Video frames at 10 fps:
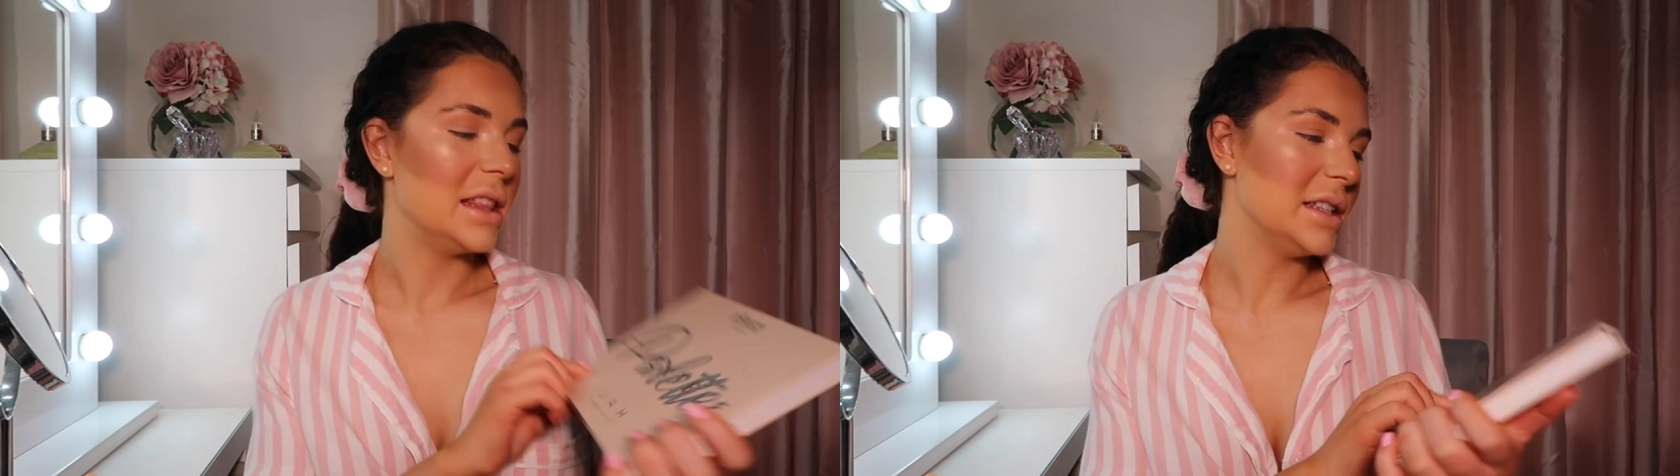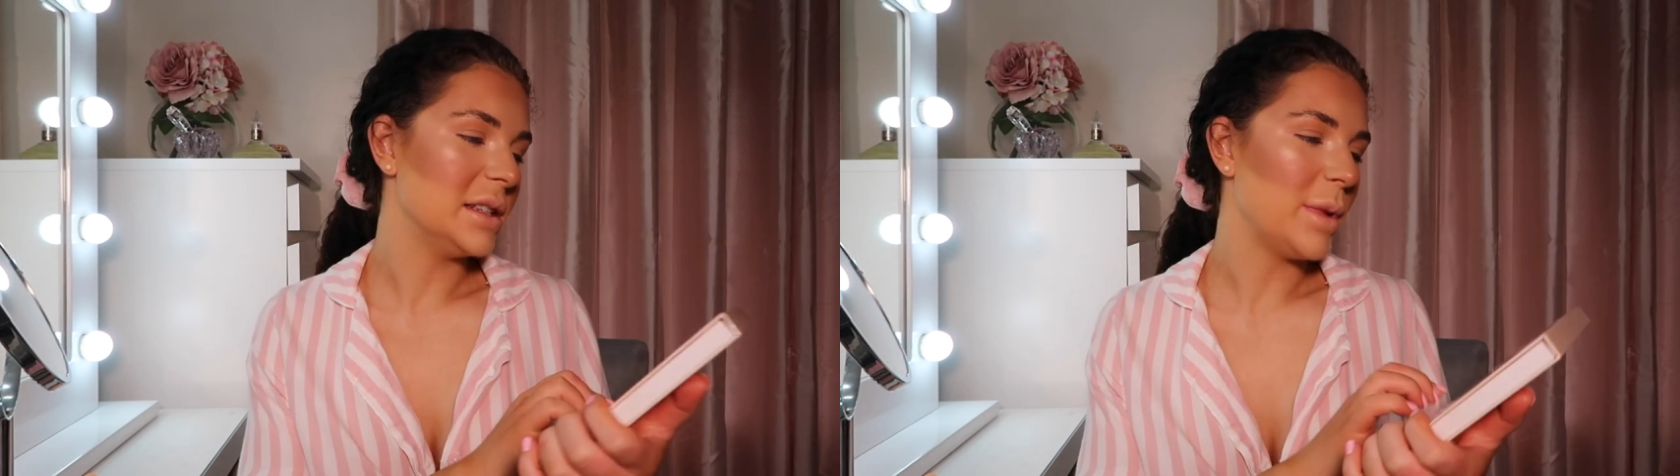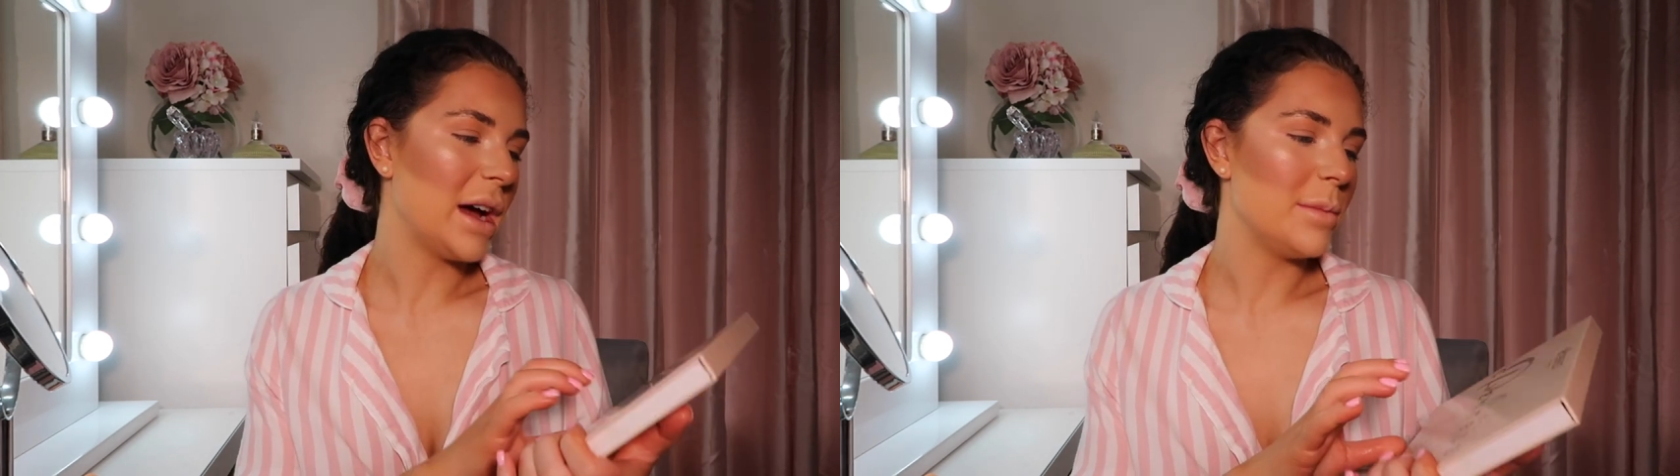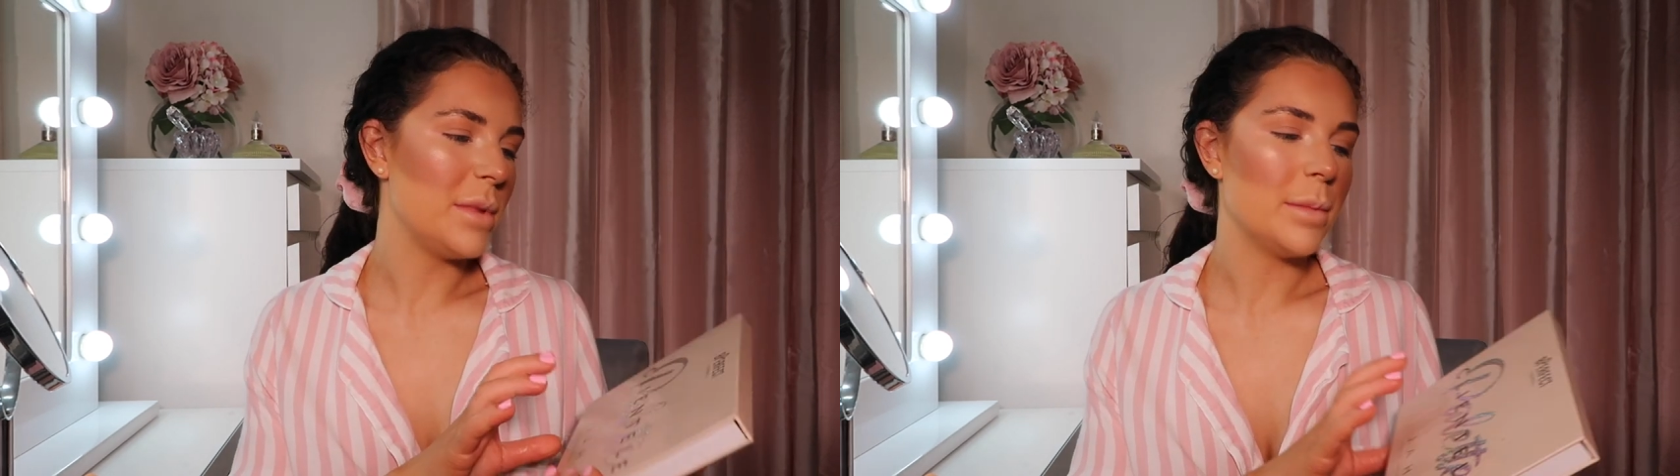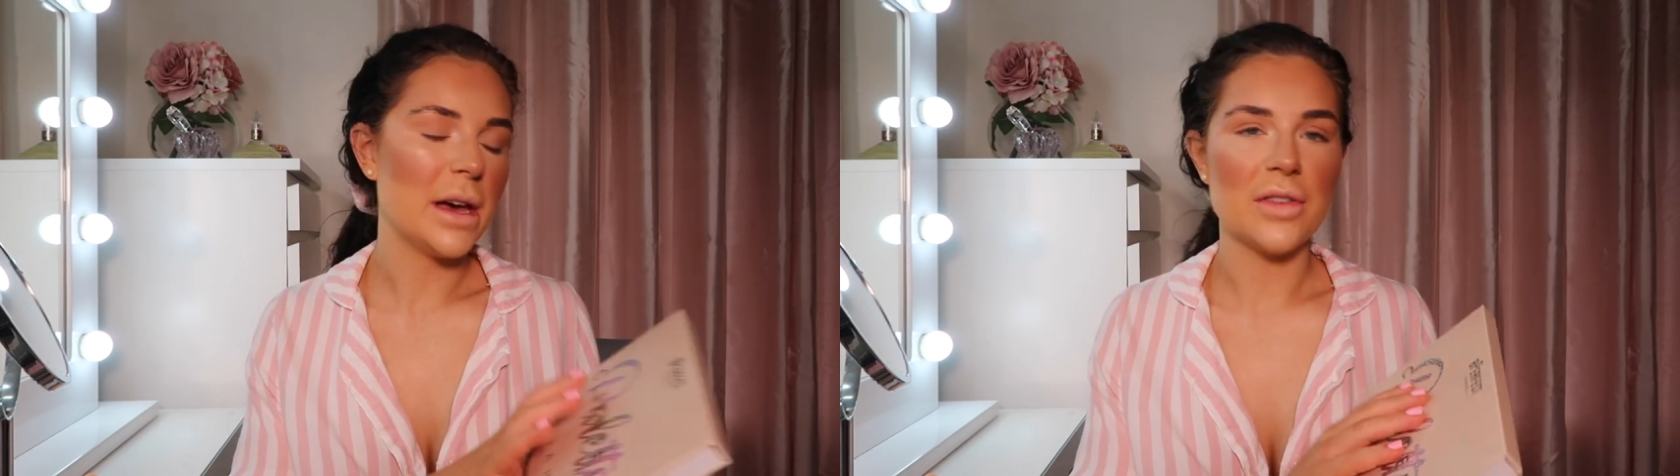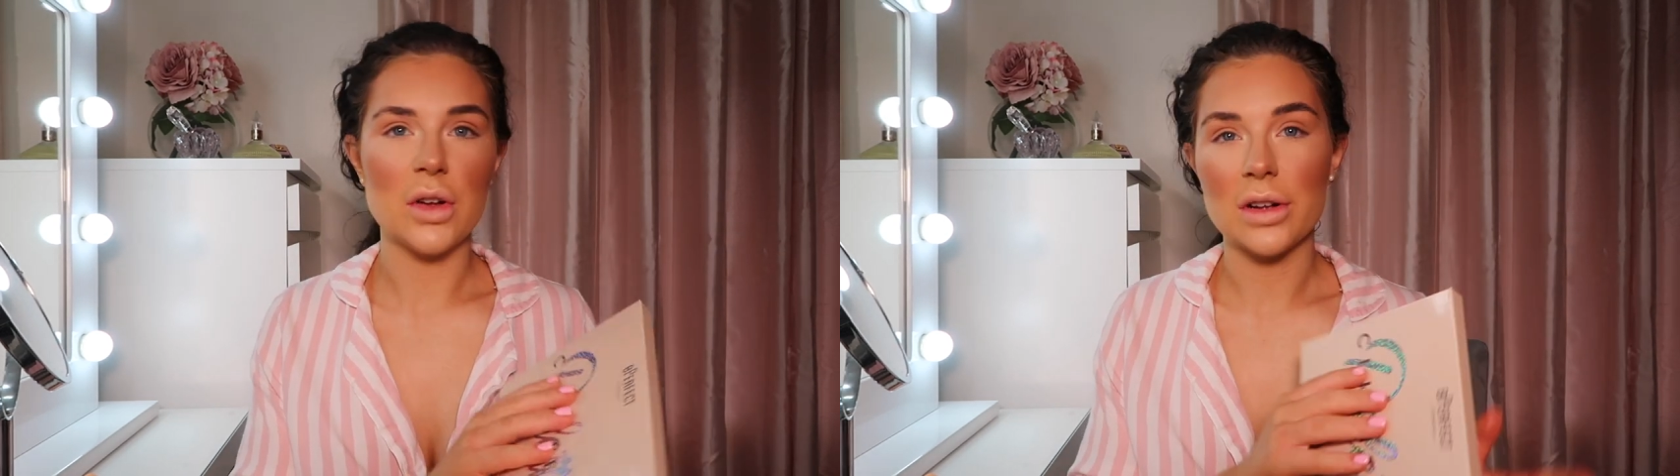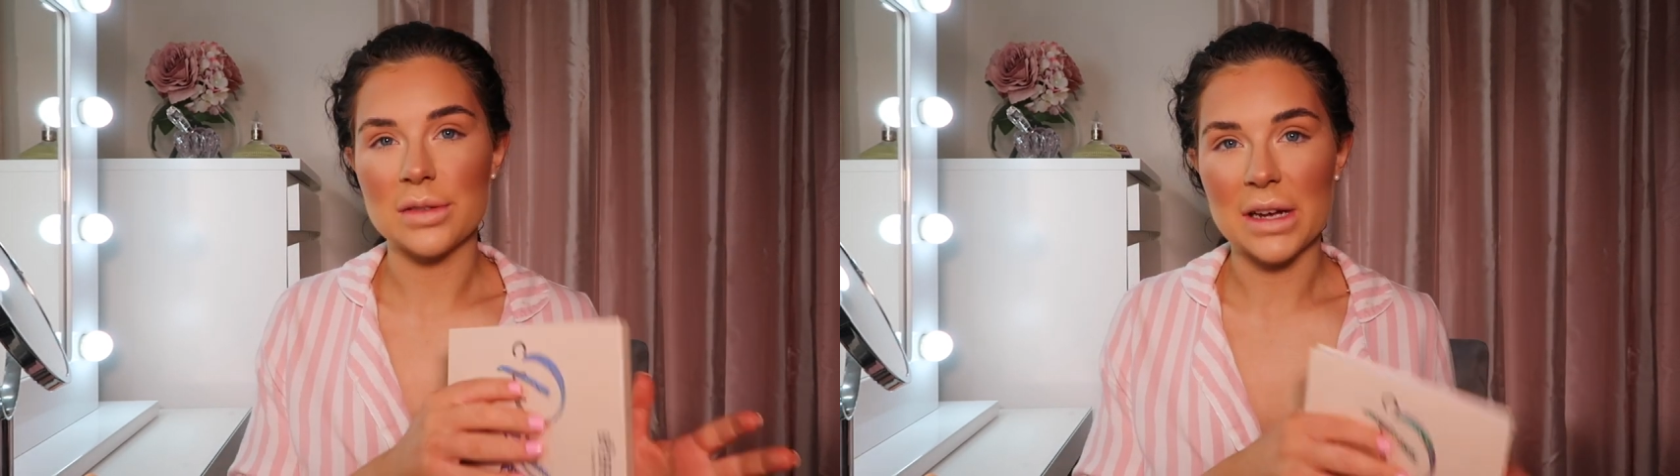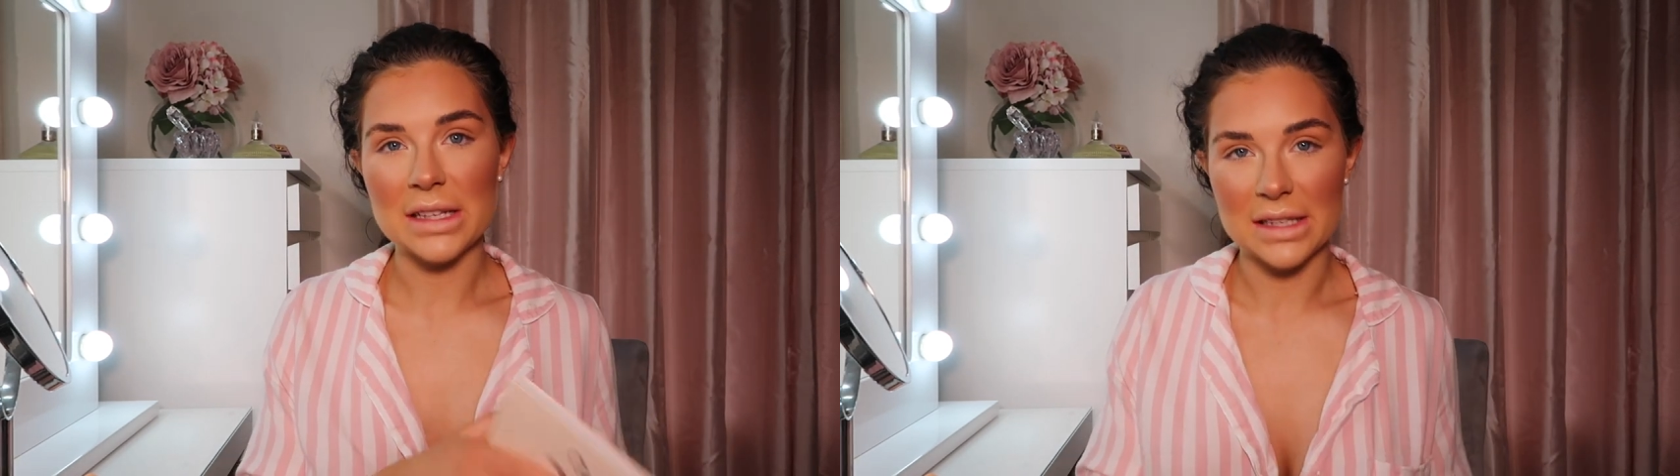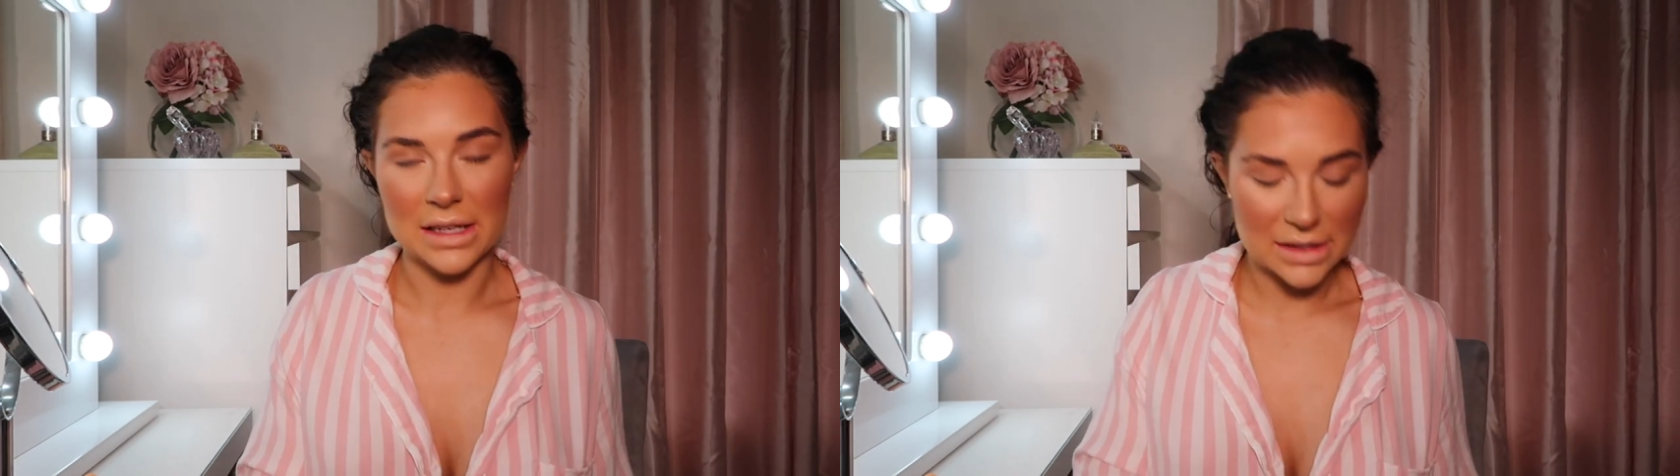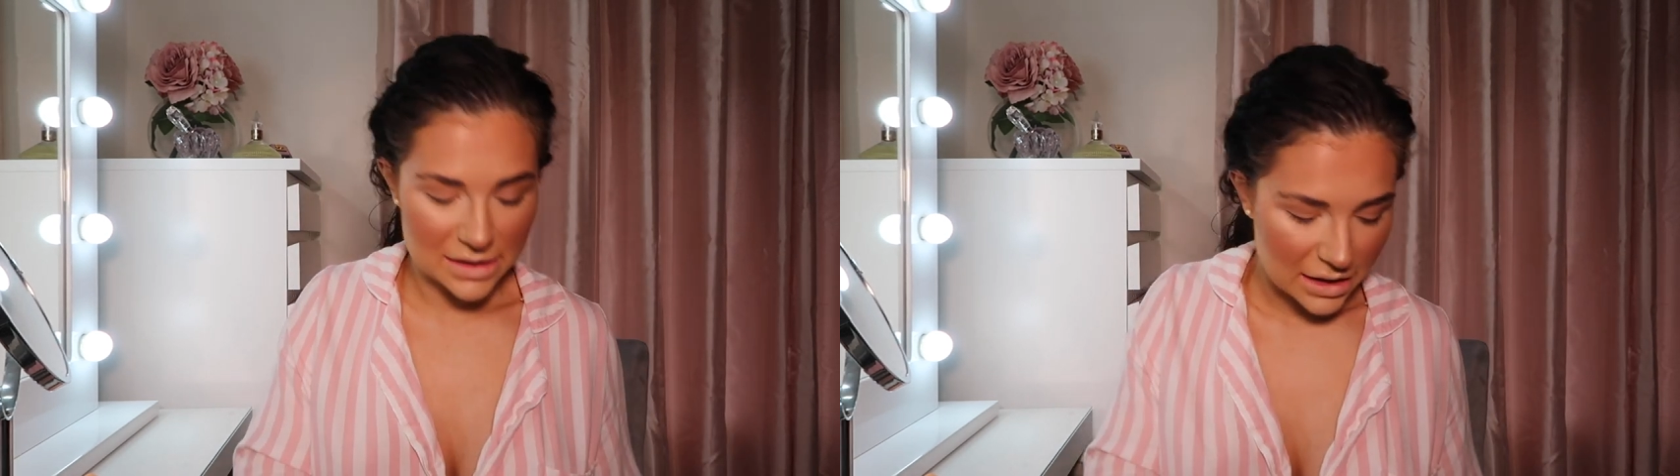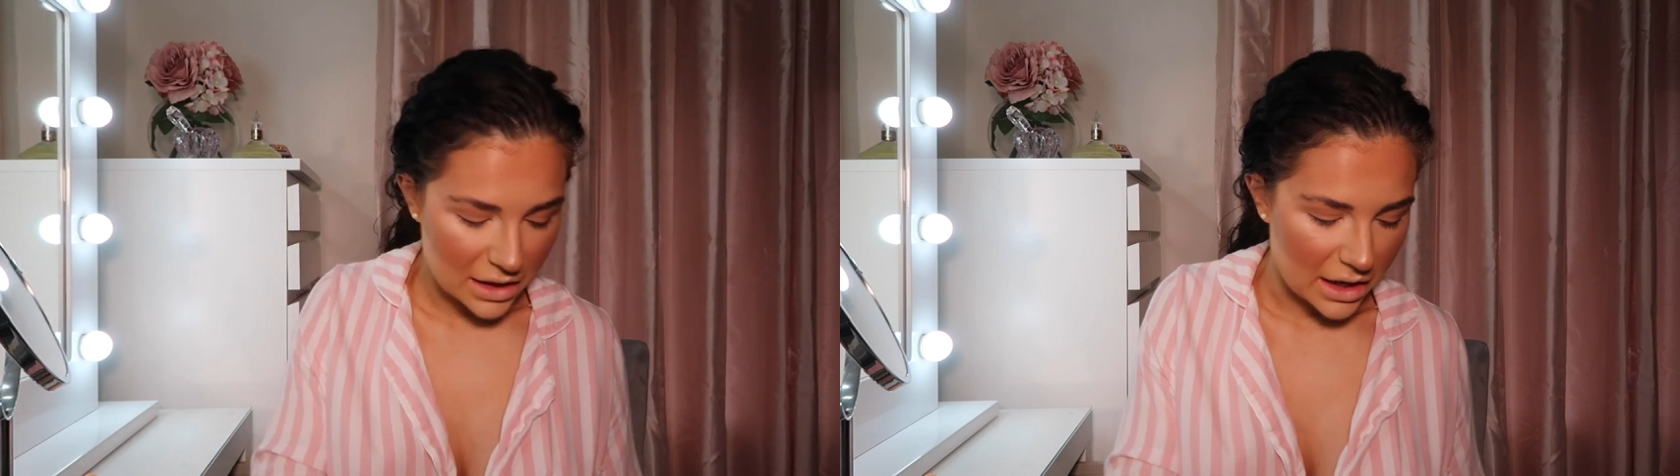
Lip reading: This is by Be Perfect Cosmetics,